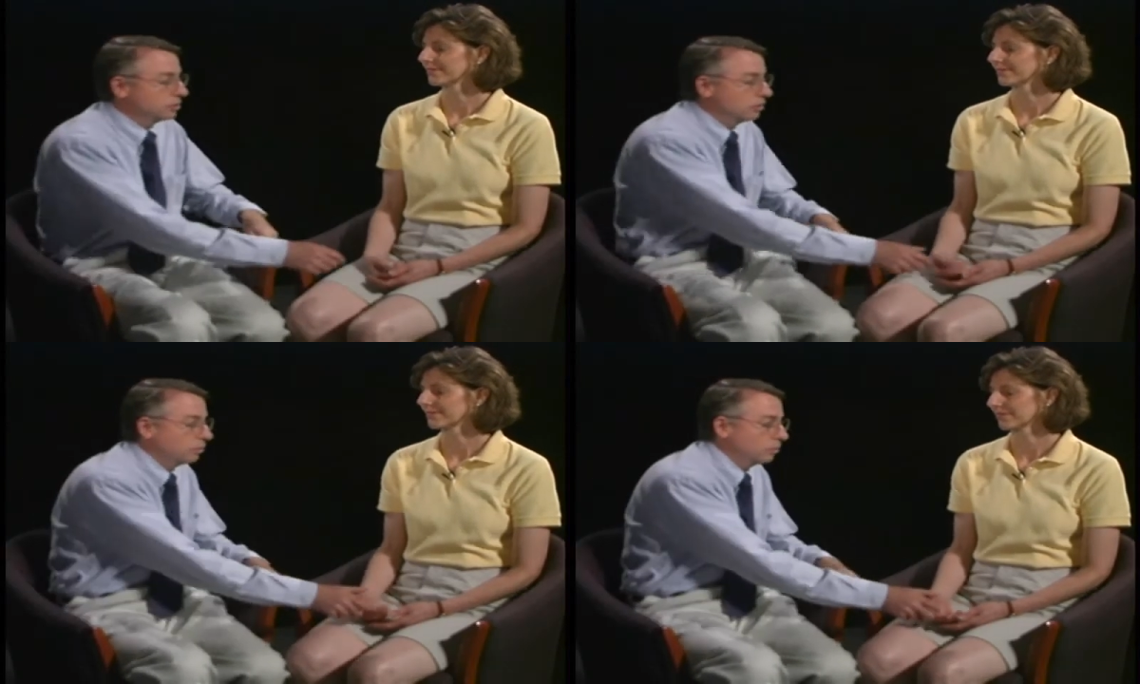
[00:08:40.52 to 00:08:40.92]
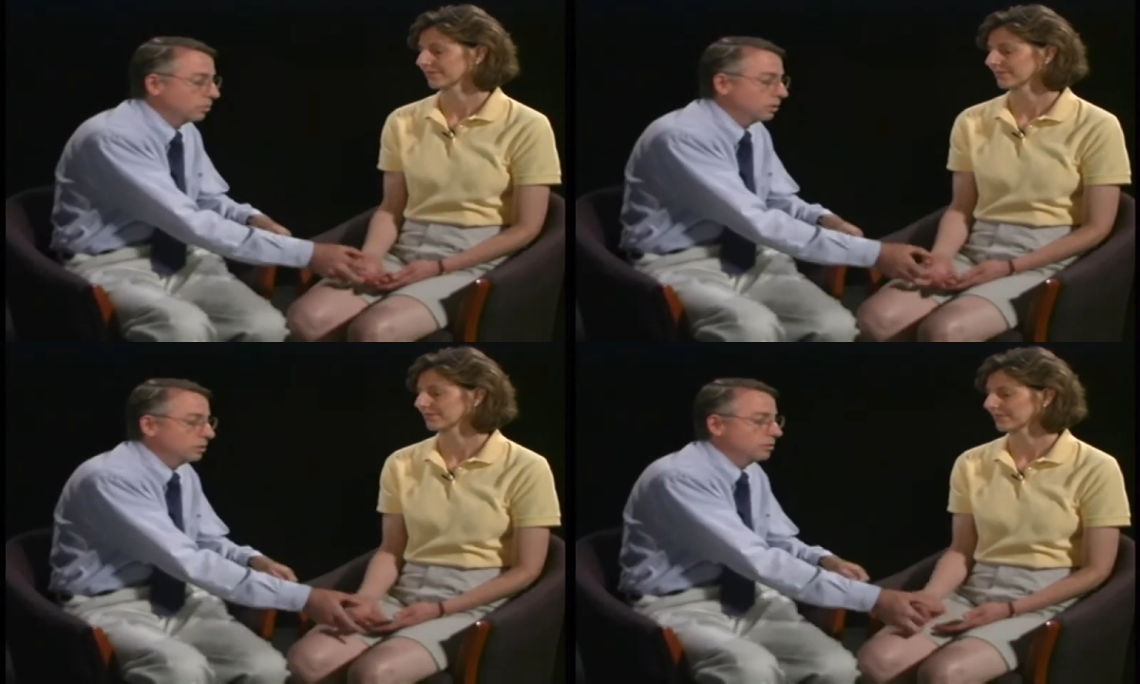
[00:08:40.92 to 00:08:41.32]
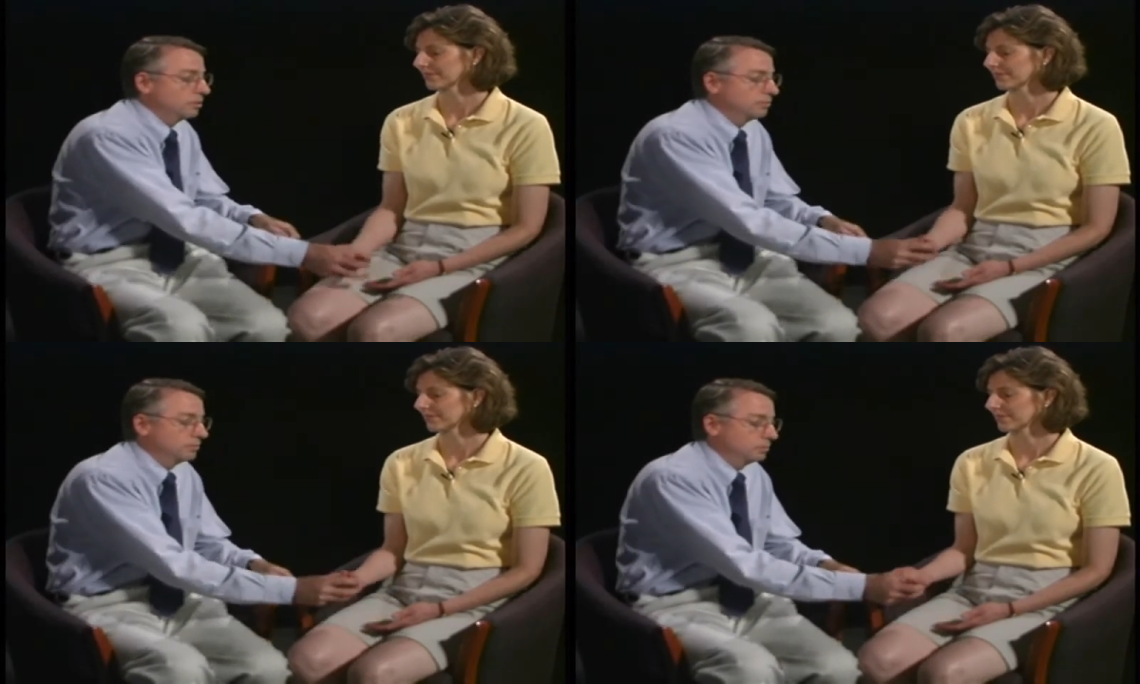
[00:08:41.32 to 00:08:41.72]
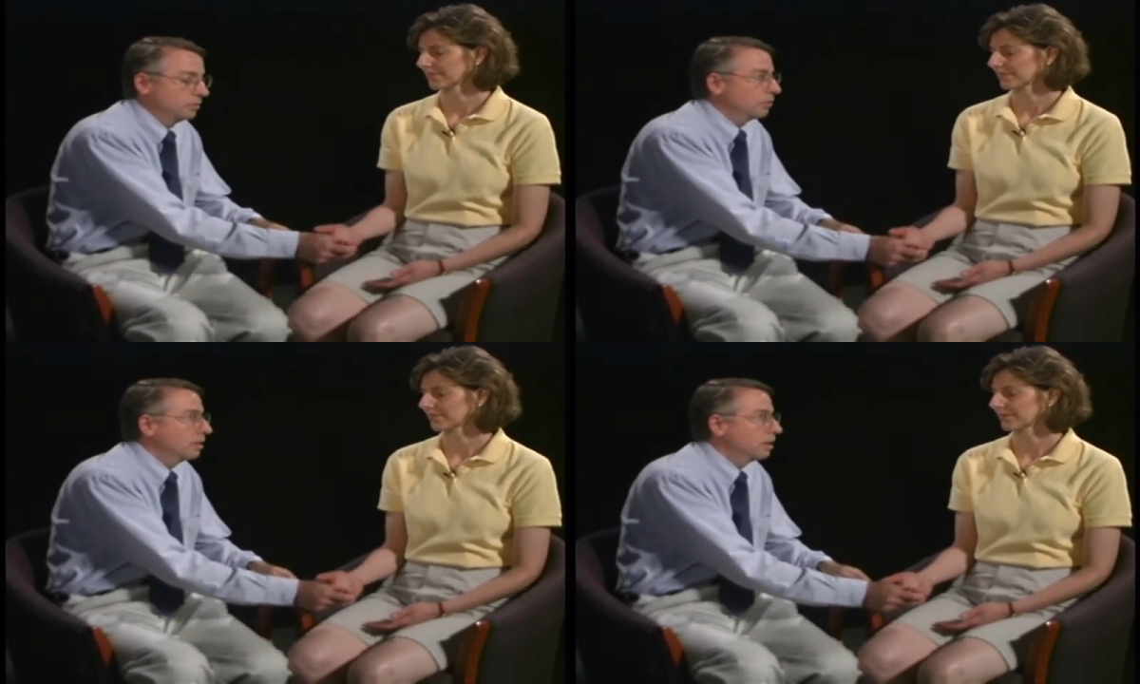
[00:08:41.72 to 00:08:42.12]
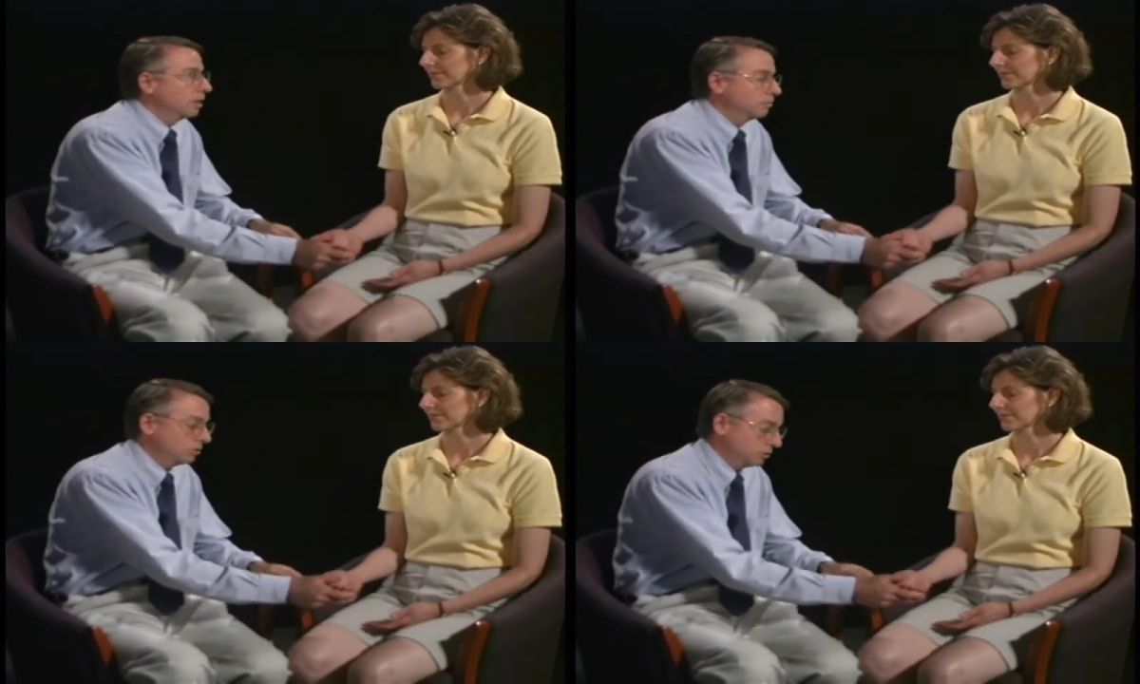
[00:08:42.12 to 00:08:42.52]
Speaker 1: So we're going to do that right
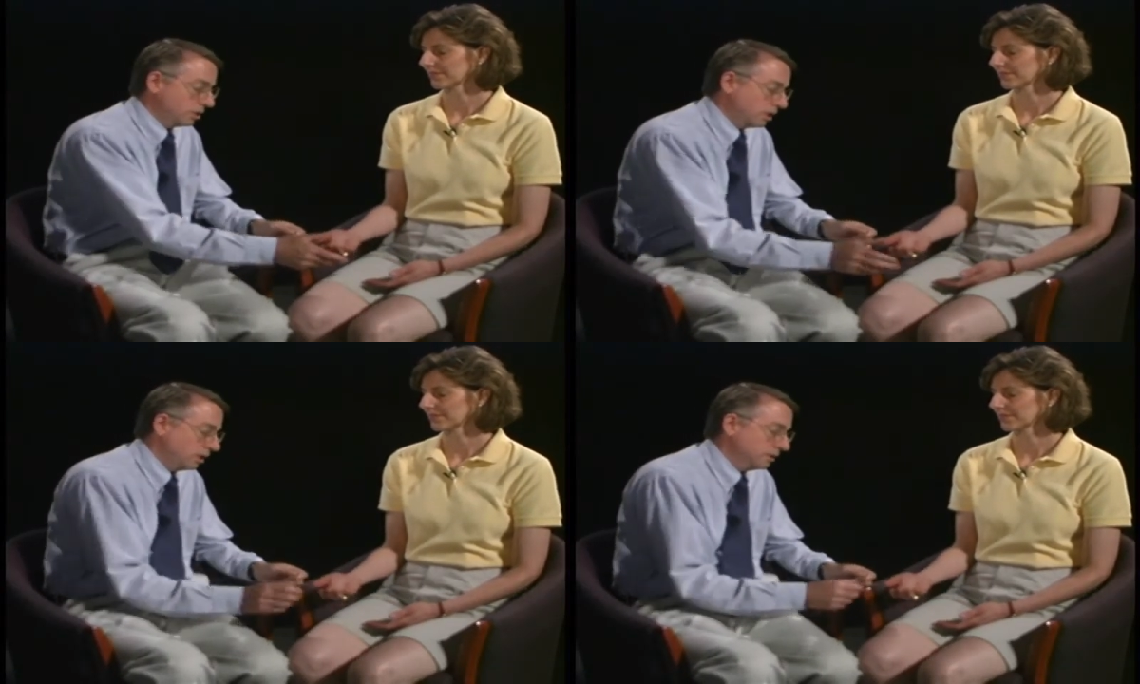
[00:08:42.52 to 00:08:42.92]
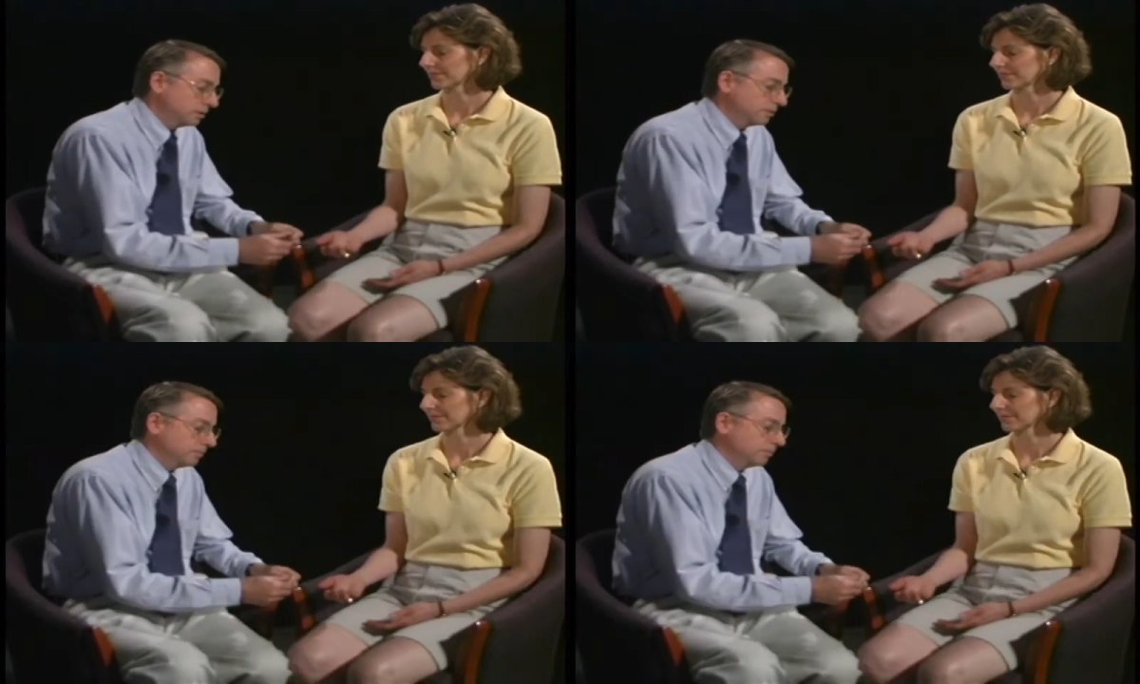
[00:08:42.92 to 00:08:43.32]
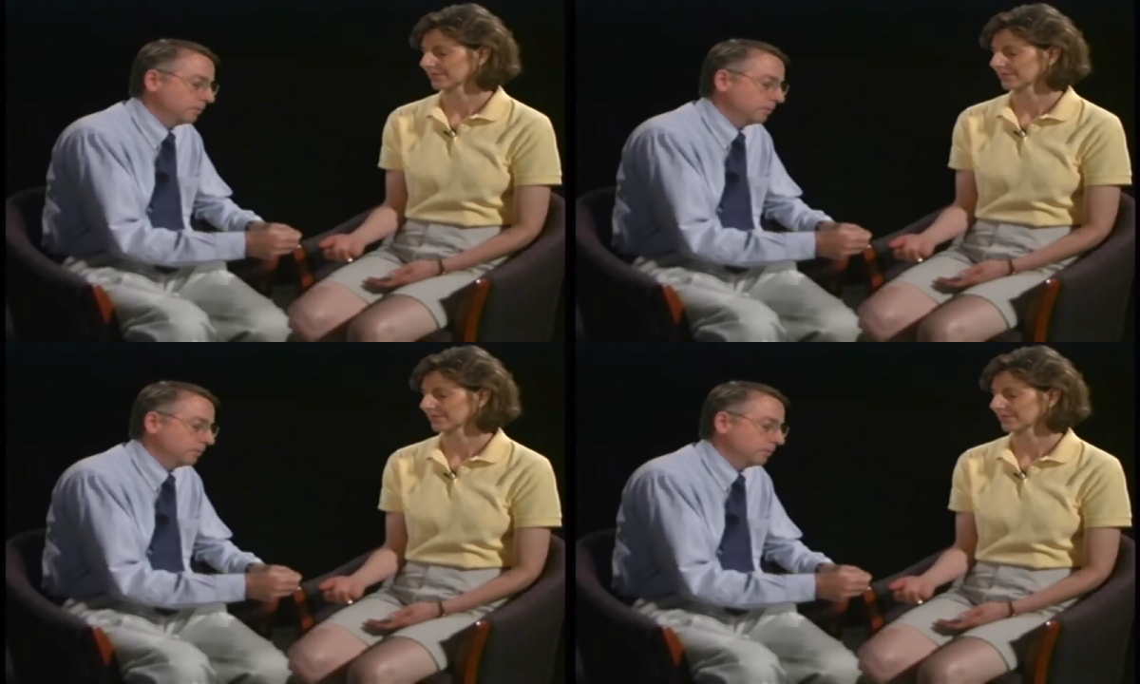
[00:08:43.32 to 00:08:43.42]
now. Close your eyes.